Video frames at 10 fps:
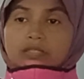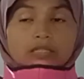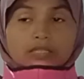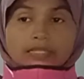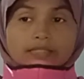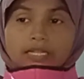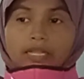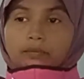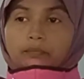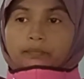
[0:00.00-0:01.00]
In that
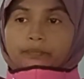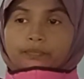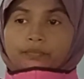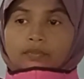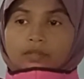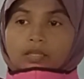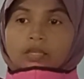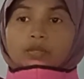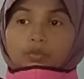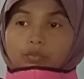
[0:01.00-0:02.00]
time,
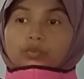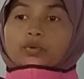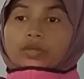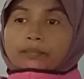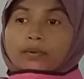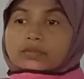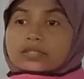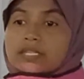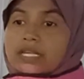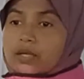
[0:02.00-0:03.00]
you know about
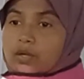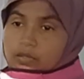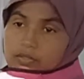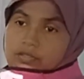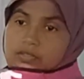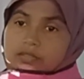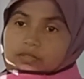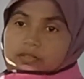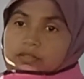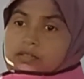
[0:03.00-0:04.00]
the psychology
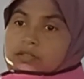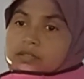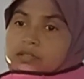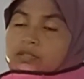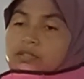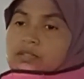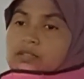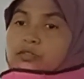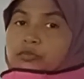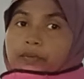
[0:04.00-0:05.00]

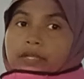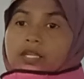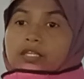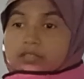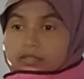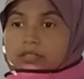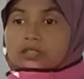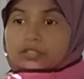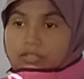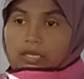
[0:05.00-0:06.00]
to manage
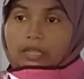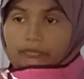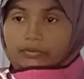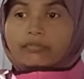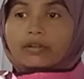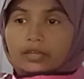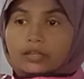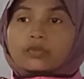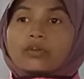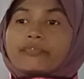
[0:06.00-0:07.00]
each and everyone
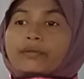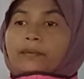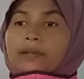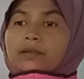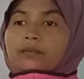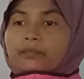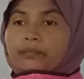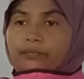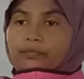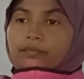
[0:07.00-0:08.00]
in your family,
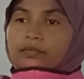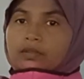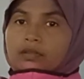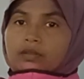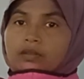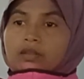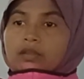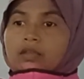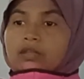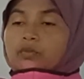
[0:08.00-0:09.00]

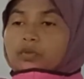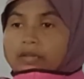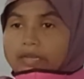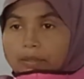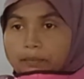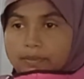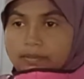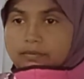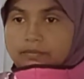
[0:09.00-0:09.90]
in your neighbor,